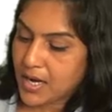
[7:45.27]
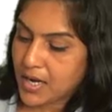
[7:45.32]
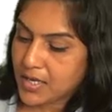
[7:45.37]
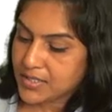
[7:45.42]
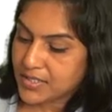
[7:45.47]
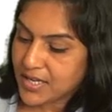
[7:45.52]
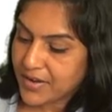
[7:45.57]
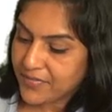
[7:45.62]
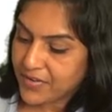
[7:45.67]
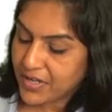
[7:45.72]

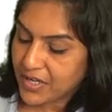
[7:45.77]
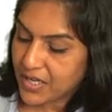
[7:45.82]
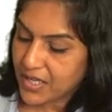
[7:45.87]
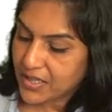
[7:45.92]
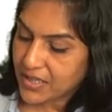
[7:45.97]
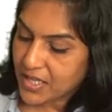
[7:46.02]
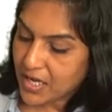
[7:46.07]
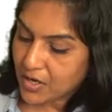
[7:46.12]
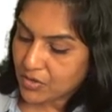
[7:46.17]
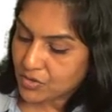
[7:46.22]

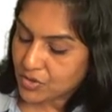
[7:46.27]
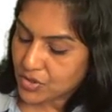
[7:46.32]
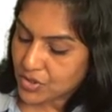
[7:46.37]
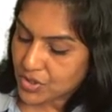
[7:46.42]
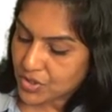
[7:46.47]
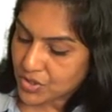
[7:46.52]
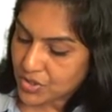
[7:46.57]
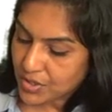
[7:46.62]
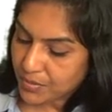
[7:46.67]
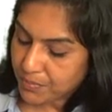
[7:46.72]
70,000
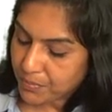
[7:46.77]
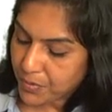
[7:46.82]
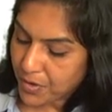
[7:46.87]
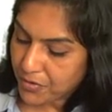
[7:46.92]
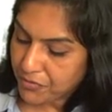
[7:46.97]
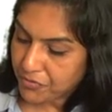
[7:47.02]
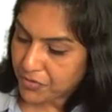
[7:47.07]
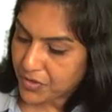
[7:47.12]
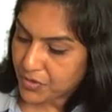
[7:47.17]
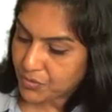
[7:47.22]
is the
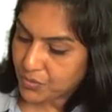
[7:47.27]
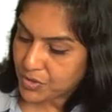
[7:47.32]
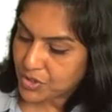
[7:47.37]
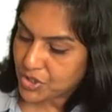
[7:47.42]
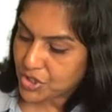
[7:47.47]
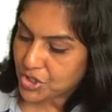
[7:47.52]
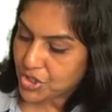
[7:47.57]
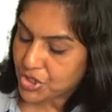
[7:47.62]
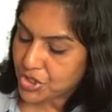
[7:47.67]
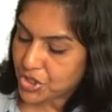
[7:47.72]
profit which
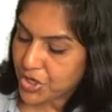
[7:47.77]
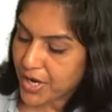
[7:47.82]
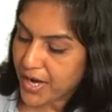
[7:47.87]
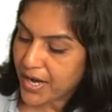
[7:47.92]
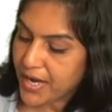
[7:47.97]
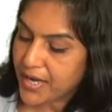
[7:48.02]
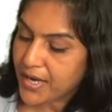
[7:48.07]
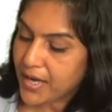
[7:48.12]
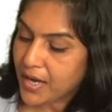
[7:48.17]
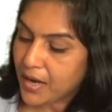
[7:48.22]
is
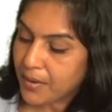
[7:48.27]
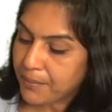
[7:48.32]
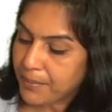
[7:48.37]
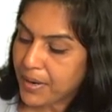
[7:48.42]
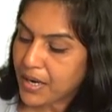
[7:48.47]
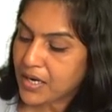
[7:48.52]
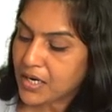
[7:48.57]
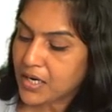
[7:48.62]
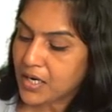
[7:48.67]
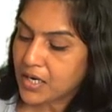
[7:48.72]
shared
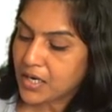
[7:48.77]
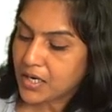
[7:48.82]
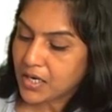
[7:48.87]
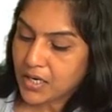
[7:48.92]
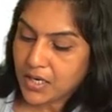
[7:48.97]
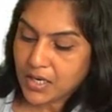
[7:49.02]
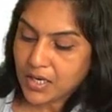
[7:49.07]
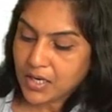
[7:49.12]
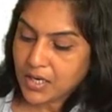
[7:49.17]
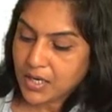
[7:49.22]
among
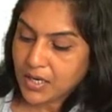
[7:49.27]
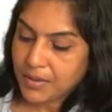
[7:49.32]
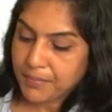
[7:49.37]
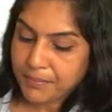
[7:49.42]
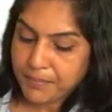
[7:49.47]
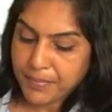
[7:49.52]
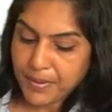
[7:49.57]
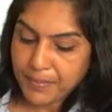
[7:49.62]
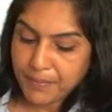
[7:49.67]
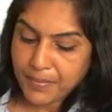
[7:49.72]

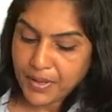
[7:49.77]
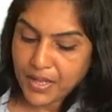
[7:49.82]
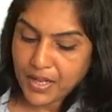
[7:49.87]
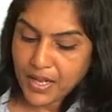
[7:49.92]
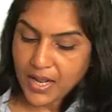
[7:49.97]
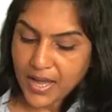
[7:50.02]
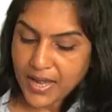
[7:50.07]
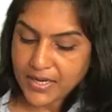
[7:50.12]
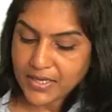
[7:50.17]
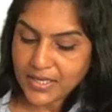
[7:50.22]
Bimal
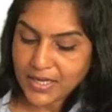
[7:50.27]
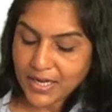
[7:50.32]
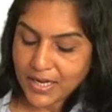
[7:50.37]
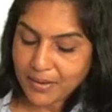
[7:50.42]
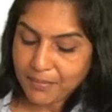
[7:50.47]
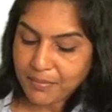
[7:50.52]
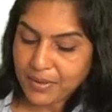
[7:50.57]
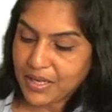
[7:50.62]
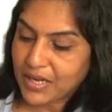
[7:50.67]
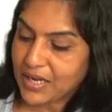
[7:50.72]
and
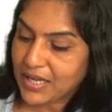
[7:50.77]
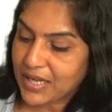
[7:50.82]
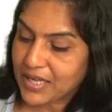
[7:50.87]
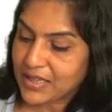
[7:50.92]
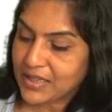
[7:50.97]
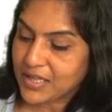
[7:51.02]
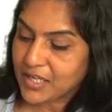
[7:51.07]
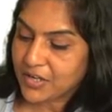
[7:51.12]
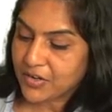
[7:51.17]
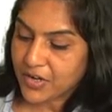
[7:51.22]
Kamal
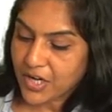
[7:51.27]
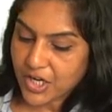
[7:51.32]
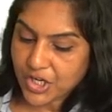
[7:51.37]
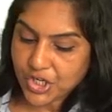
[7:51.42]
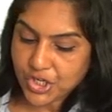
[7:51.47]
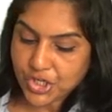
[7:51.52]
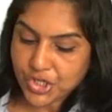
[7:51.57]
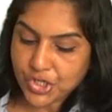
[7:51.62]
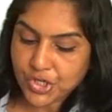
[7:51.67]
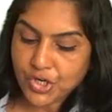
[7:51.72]
in the
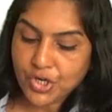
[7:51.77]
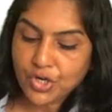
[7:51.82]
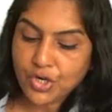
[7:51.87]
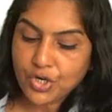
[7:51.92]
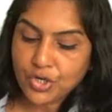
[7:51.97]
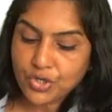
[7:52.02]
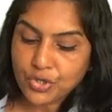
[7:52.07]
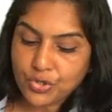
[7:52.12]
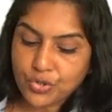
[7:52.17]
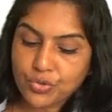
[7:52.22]
ratio
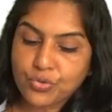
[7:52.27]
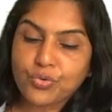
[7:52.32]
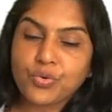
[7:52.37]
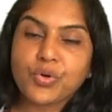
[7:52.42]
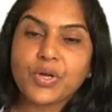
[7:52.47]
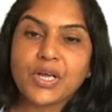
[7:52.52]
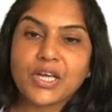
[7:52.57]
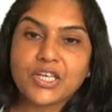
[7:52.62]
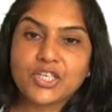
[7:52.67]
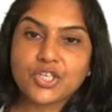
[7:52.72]

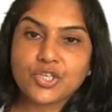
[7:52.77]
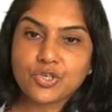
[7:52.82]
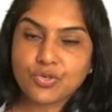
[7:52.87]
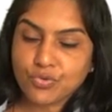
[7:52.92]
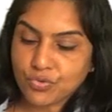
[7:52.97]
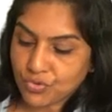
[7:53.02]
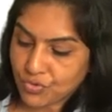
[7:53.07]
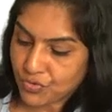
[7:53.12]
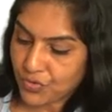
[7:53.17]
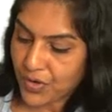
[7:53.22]

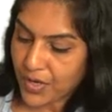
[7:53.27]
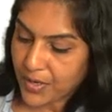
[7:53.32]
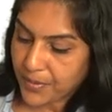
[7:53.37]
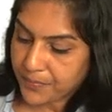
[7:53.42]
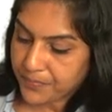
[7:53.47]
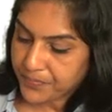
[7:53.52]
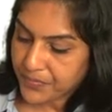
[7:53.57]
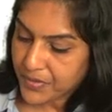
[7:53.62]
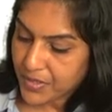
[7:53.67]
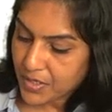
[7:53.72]
2:3.
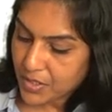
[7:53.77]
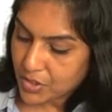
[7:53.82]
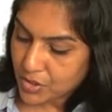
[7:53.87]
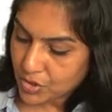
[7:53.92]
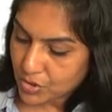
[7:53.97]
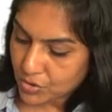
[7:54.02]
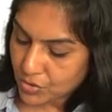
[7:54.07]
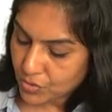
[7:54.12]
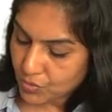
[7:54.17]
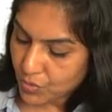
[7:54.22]

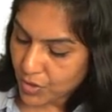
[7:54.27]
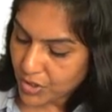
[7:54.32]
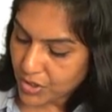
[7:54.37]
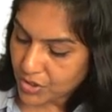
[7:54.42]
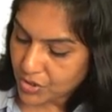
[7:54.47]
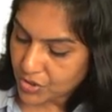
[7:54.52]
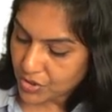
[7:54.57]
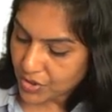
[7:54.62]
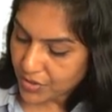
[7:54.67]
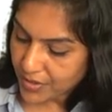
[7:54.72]
So what
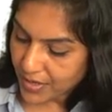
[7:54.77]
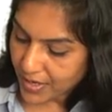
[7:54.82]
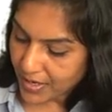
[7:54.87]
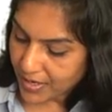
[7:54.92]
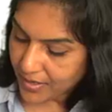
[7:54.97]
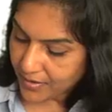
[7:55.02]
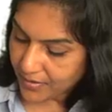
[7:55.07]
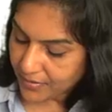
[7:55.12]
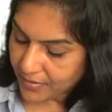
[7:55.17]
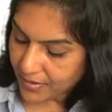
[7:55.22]
is your
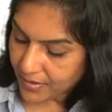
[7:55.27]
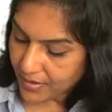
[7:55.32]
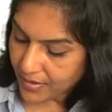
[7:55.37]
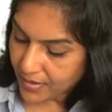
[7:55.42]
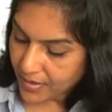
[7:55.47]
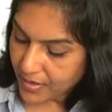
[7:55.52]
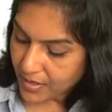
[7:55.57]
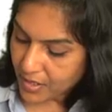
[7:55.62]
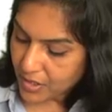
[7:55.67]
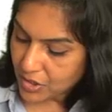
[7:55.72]
entry?
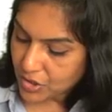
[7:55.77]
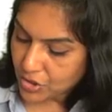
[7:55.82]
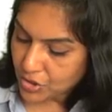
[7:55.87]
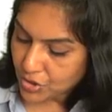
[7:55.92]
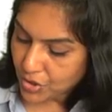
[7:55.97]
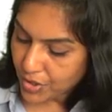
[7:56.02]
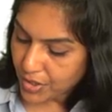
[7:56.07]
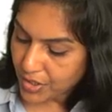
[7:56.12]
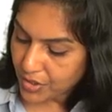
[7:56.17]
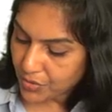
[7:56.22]

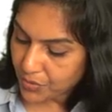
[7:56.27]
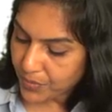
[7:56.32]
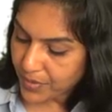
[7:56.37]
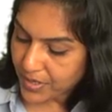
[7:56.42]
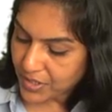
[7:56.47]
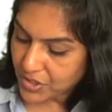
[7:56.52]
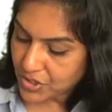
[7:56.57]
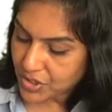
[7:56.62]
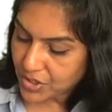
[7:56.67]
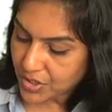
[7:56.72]
Joint
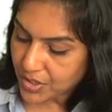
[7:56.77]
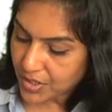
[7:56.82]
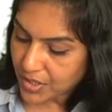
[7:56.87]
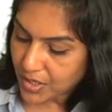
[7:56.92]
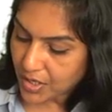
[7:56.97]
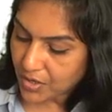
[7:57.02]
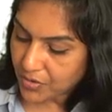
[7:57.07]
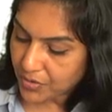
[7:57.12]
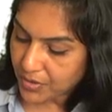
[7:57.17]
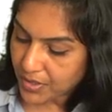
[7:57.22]
venture
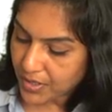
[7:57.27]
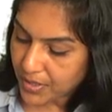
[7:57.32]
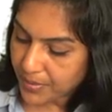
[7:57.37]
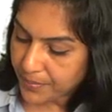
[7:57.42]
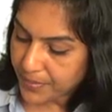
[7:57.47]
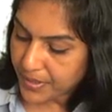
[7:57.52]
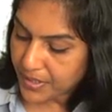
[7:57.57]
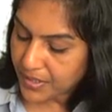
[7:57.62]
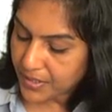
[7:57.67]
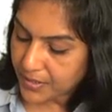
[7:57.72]
account
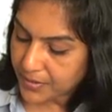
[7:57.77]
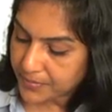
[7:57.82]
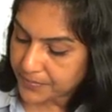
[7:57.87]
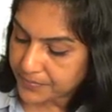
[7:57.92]
debit